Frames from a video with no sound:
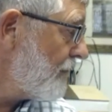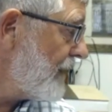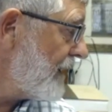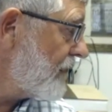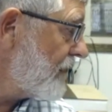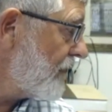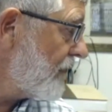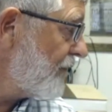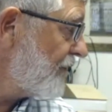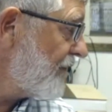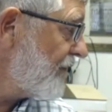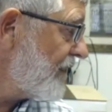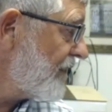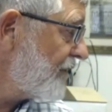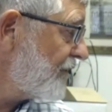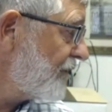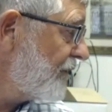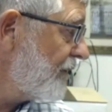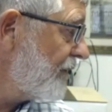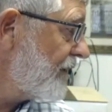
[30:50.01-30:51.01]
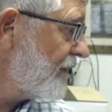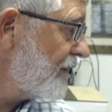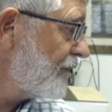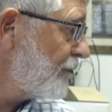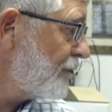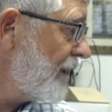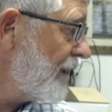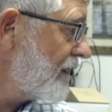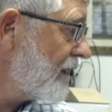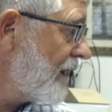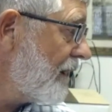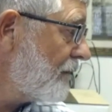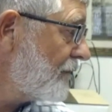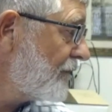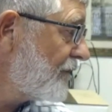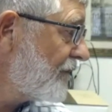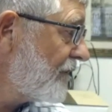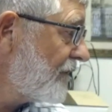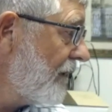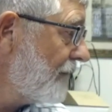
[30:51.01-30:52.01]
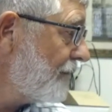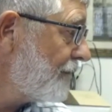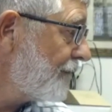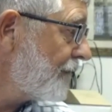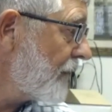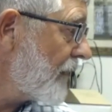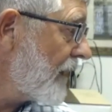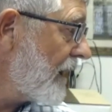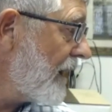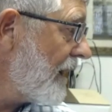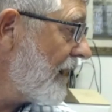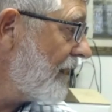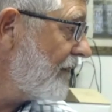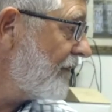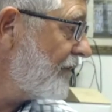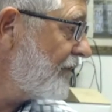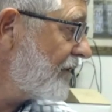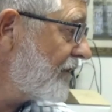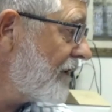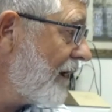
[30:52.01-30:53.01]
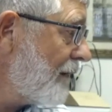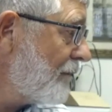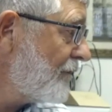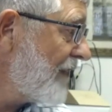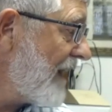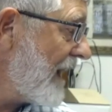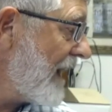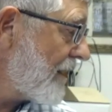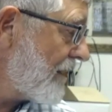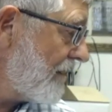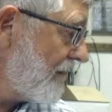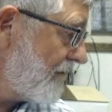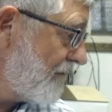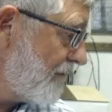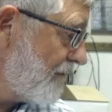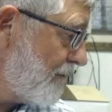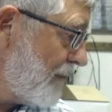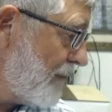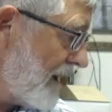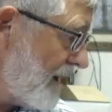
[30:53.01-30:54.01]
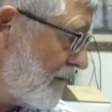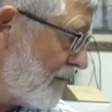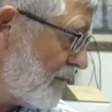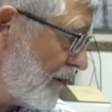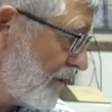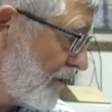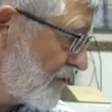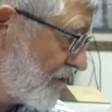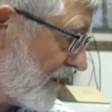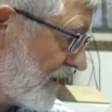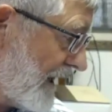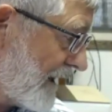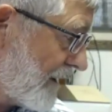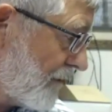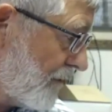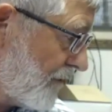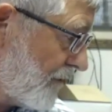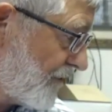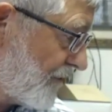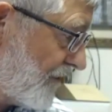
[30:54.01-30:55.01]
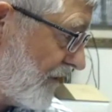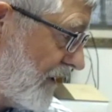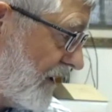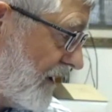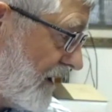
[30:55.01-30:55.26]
because this comes out of Bill Schlegel's